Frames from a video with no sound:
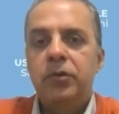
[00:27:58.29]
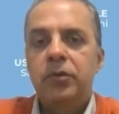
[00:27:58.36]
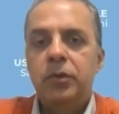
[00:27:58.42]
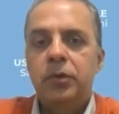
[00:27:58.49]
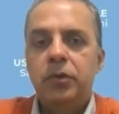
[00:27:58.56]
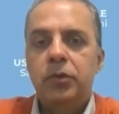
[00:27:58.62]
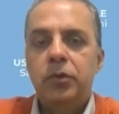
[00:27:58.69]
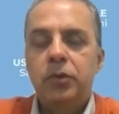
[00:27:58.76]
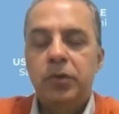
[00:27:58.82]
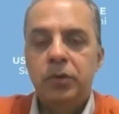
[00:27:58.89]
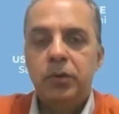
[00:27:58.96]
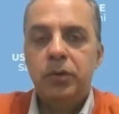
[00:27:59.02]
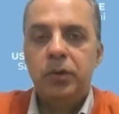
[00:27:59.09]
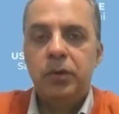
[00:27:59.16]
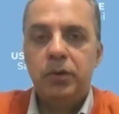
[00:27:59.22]
So you
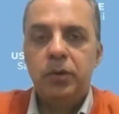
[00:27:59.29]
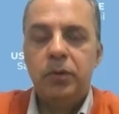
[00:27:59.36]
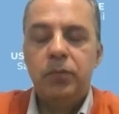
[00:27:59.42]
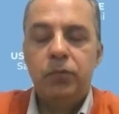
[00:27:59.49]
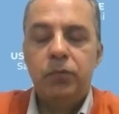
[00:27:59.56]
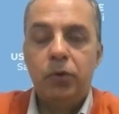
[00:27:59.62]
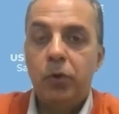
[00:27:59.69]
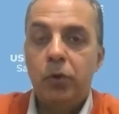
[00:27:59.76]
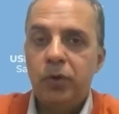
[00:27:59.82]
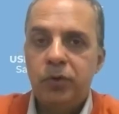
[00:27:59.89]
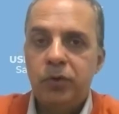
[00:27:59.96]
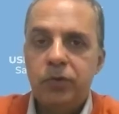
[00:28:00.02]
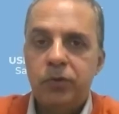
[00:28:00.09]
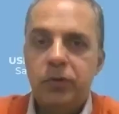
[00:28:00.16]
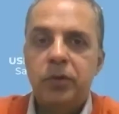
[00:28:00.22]
can follow
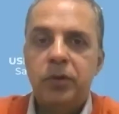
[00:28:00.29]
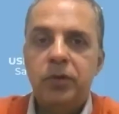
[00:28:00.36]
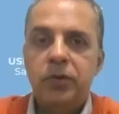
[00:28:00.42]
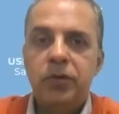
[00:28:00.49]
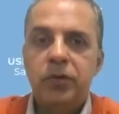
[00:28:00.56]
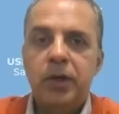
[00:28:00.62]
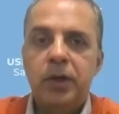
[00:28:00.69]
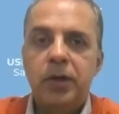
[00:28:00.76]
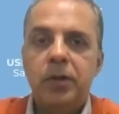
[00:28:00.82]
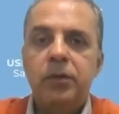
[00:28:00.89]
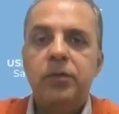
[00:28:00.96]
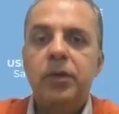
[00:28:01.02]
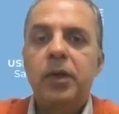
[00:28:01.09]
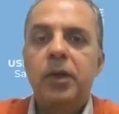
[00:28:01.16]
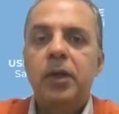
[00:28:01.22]
us on these
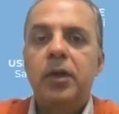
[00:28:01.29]
channels.